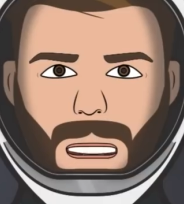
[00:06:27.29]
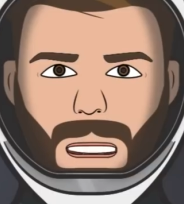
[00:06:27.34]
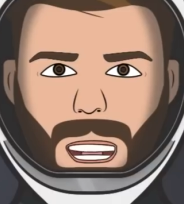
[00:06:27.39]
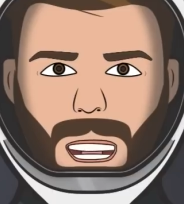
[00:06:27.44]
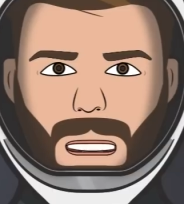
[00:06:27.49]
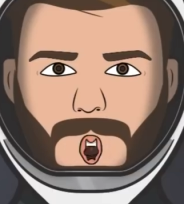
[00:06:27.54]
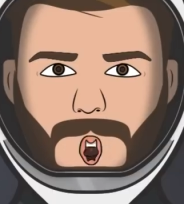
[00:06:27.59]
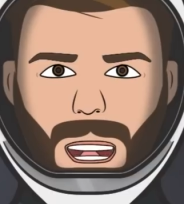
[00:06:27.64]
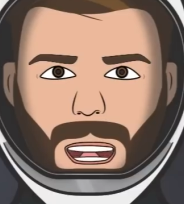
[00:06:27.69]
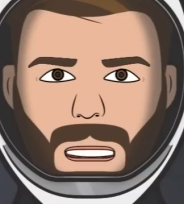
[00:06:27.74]

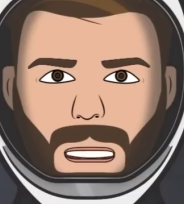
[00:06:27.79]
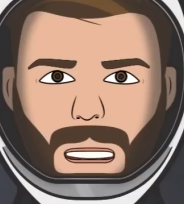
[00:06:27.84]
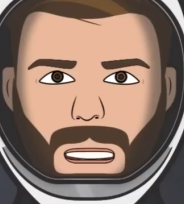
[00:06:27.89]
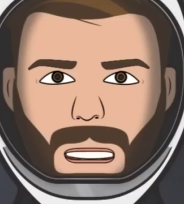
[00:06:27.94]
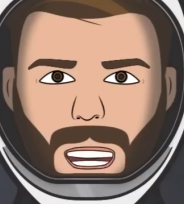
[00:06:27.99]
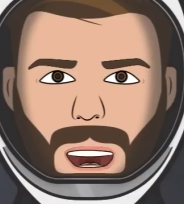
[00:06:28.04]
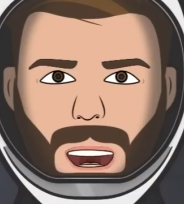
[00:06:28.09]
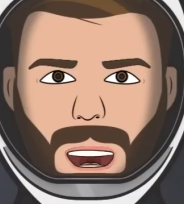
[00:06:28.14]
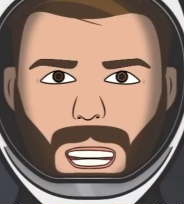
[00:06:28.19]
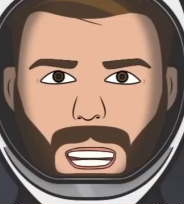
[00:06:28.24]
If you want to
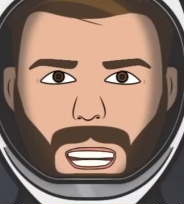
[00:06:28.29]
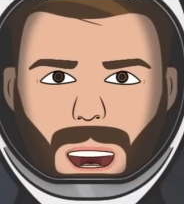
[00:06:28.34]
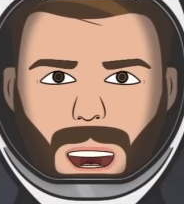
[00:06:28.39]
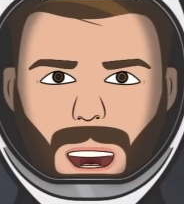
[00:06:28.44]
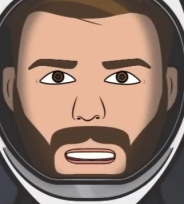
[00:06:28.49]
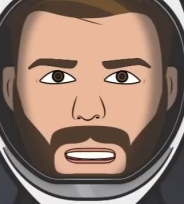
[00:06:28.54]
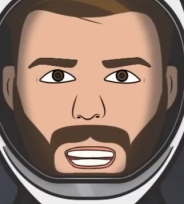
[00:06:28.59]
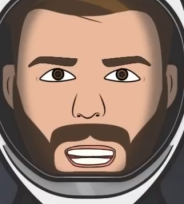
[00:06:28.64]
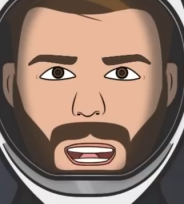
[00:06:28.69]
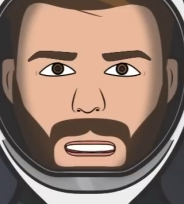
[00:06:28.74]
stay
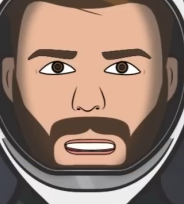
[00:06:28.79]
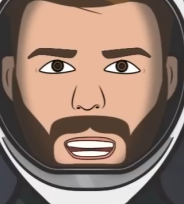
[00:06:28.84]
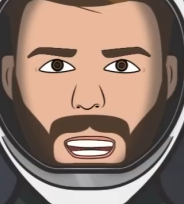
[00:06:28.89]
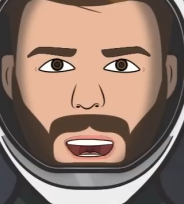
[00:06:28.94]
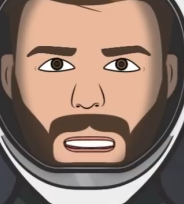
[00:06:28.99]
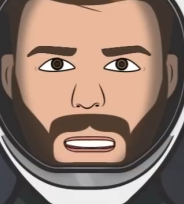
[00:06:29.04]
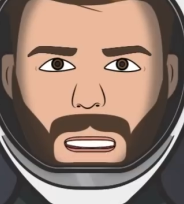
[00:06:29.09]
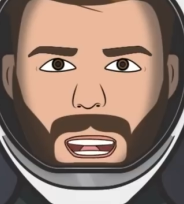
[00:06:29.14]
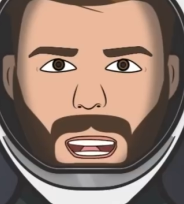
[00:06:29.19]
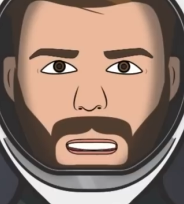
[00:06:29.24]
updated with
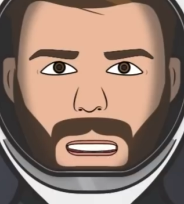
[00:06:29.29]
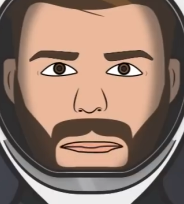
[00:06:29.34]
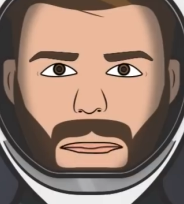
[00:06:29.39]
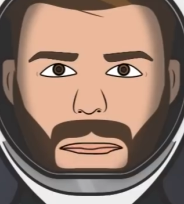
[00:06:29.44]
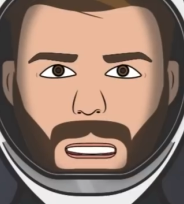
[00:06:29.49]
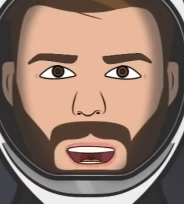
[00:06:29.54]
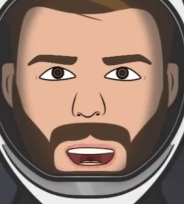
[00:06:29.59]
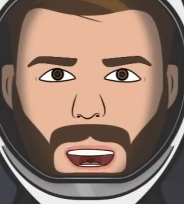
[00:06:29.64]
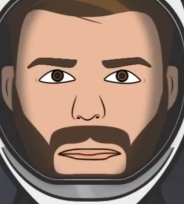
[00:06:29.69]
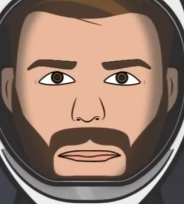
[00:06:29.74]
SpaceX
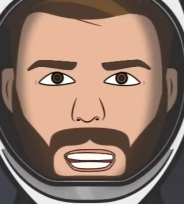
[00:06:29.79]
info,